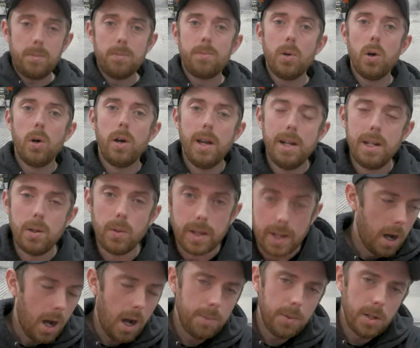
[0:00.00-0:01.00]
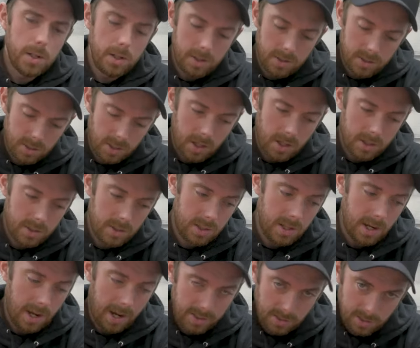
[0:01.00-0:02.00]
But anyway, I'm going to discuss,
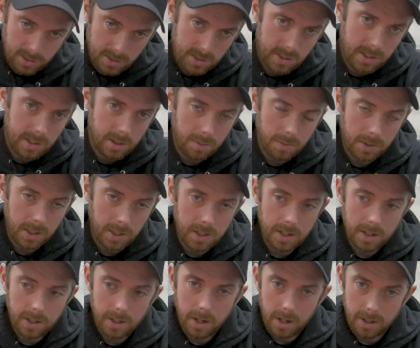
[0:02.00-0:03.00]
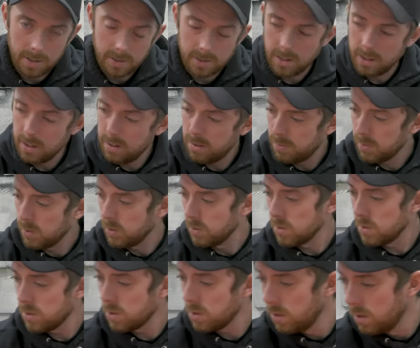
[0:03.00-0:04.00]
as I said at the beginning, I think,
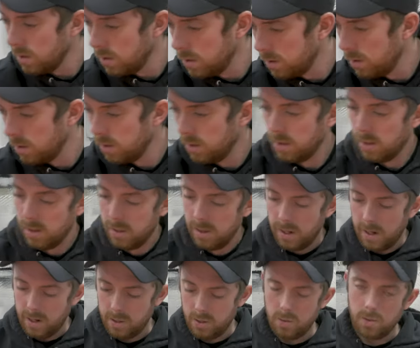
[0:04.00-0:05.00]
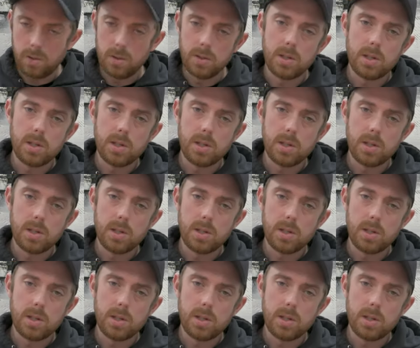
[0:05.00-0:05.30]
because as you can